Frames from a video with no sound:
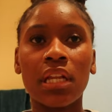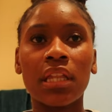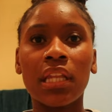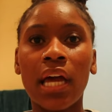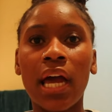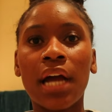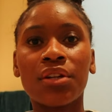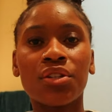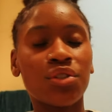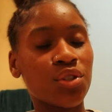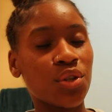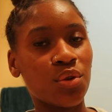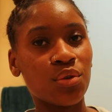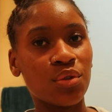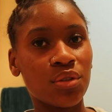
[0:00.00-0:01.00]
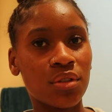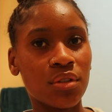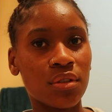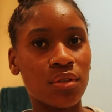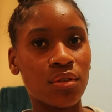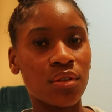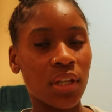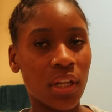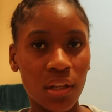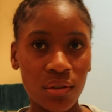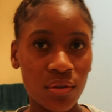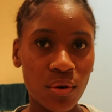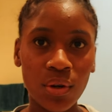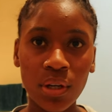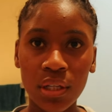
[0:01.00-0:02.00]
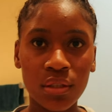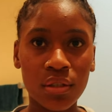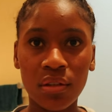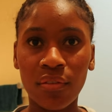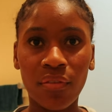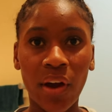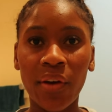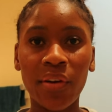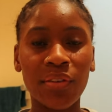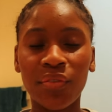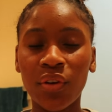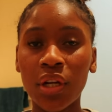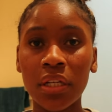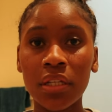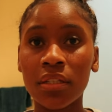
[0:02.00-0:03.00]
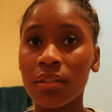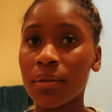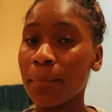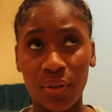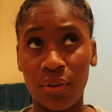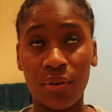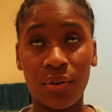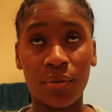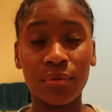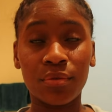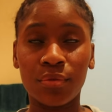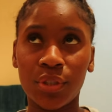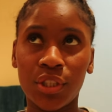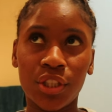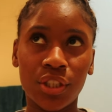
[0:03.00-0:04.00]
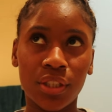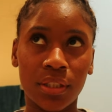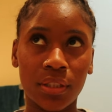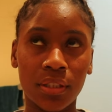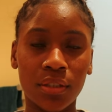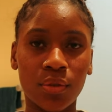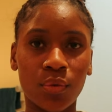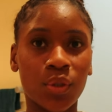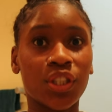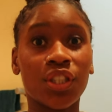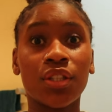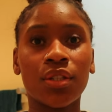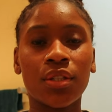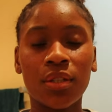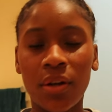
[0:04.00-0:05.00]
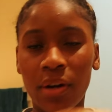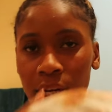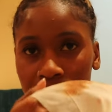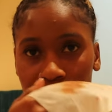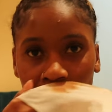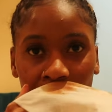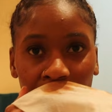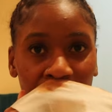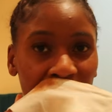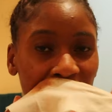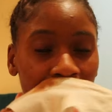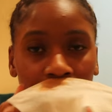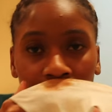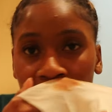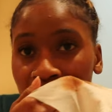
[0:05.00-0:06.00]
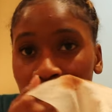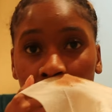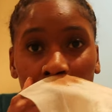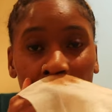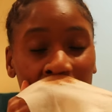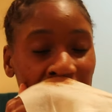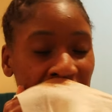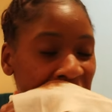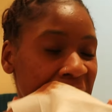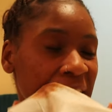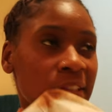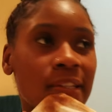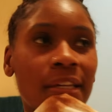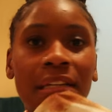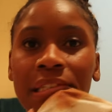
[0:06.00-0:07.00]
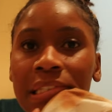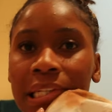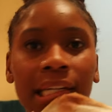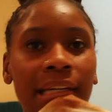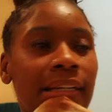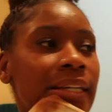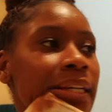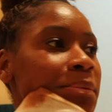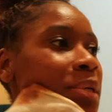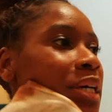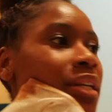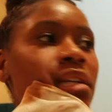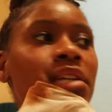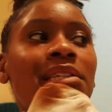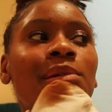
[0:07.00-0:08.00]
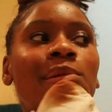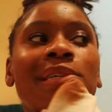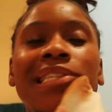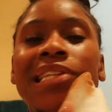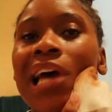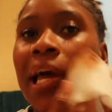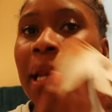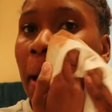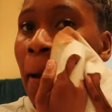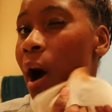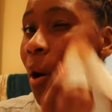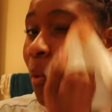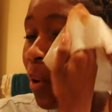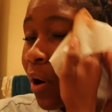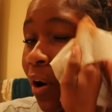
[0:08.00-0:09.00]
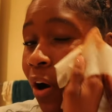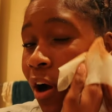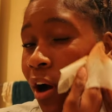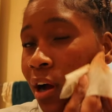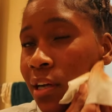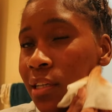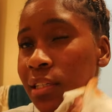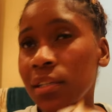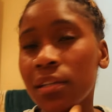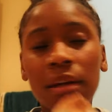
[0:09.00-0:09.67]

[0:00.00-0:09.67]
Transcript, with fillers: and they actually chose to get thrown into the fiery furnace, you know, which is which is crazy. But what they said to King Nebuchadnezzar was that our God